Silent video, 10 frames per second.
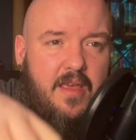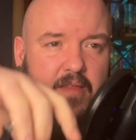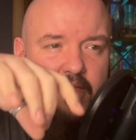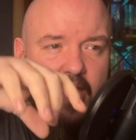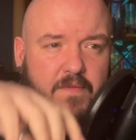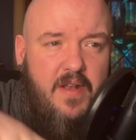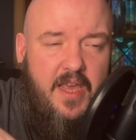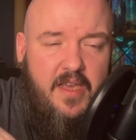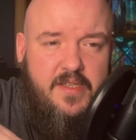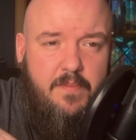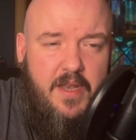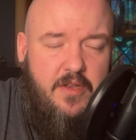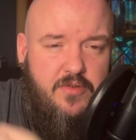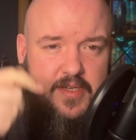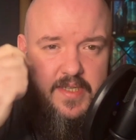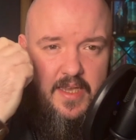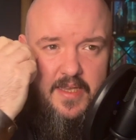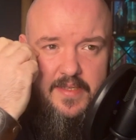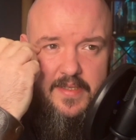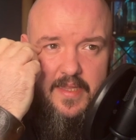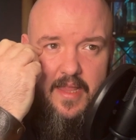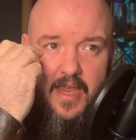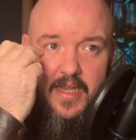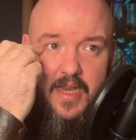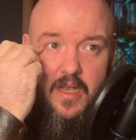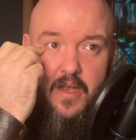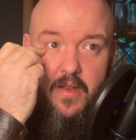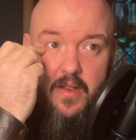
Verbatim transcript: the other leaks have been interesting because they didn't,